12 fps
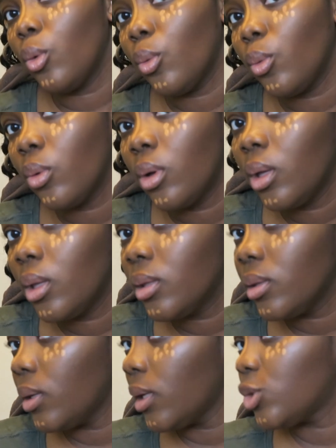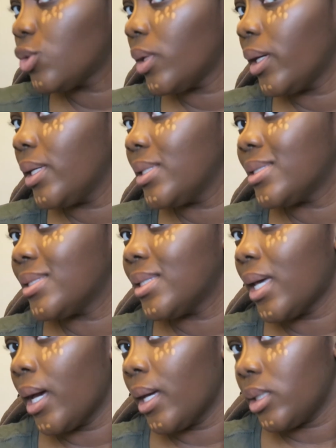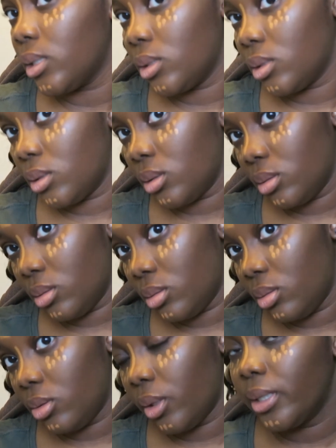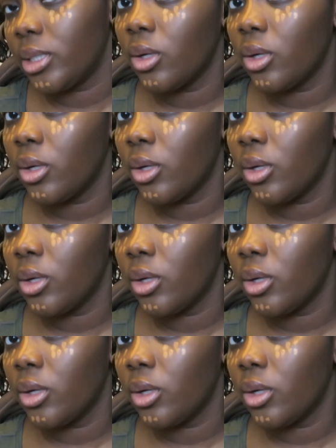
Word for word: Oh, the natural light is not great.